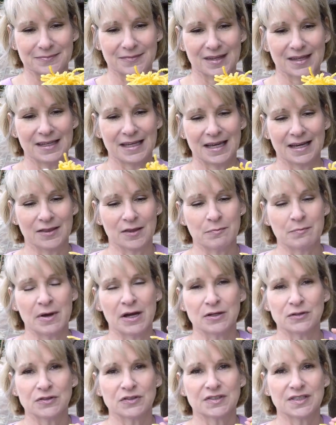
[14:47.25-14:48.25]
yeah, the
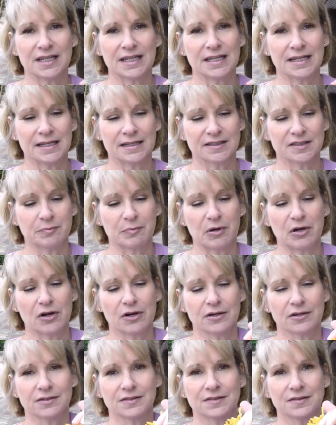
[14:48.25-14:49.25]
most tedious
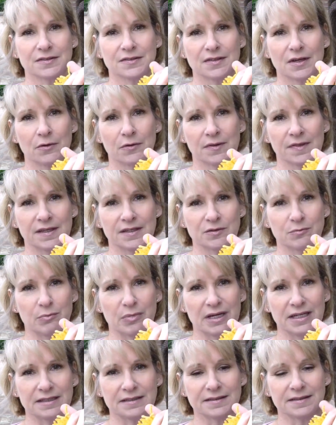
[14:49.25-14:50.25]
part is sewing these
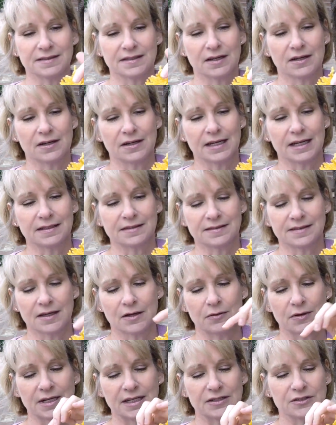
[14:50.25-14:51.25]
buttons on and
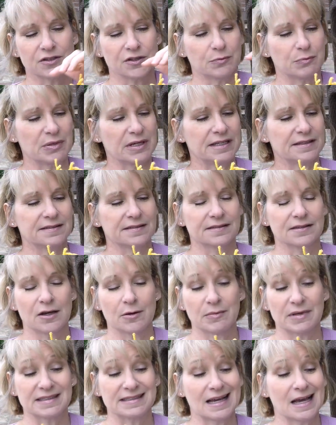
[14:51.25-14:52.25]
sewing each of the pieces
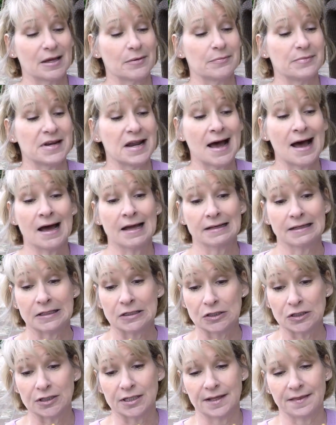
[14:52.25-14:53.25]
on, because I am not
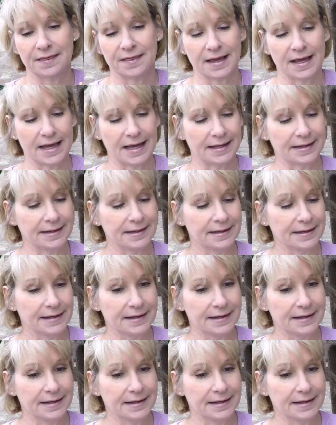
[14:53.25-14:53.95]
good at that.